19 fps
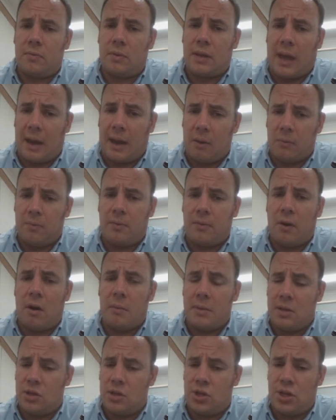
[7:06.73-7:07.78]
cattle
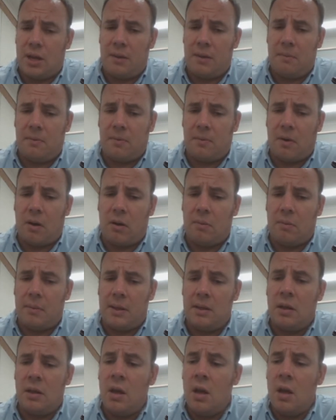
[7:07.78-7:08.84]
farming, sheep
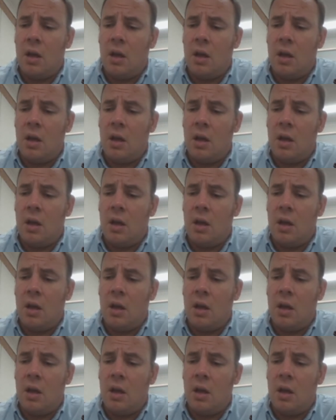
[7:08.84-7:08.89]
farming,